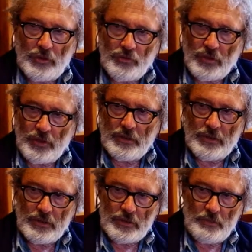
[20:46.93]
So
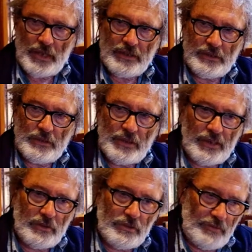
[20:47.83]
the main
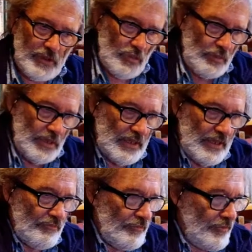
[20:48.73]
length of it will be
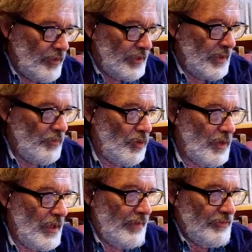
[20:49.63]
11 foot, and then we'll
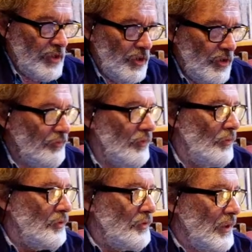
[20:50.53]
have the curve
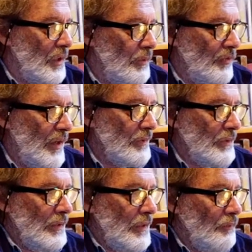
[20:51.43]
obviously coming round,
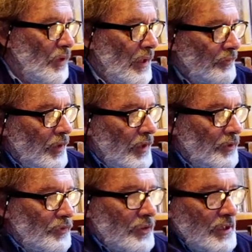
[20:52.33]
and then we'll have
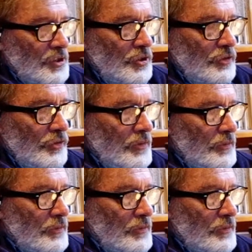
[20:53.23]
stations and